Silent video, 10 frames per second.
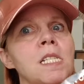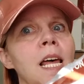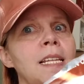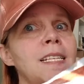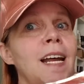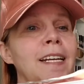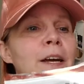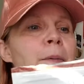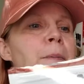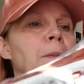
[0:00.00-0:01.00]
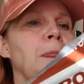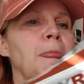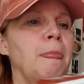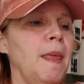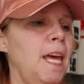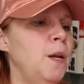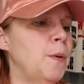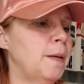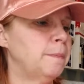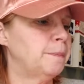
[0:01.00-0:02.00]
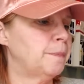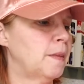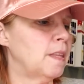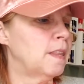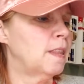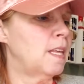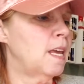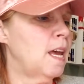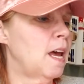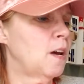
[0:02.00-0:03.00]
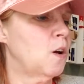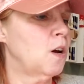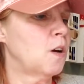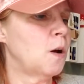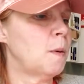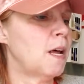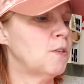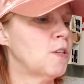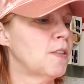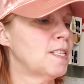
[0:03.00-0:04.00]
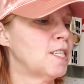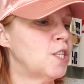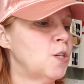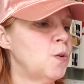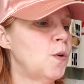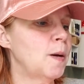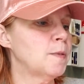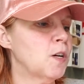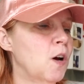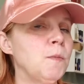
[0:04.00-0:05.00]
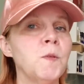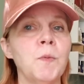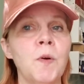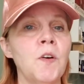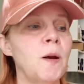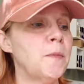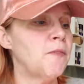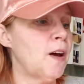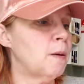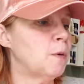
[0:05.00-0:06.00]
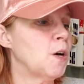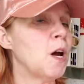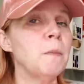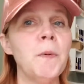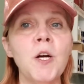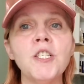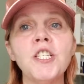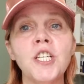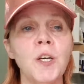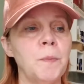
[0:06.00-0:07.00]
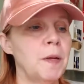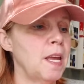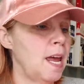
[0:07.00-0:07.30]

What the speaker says: That's an idea. But anyway, the carbohydrates on this is 2 grams of carbs with 1 gram of fiber per scoop.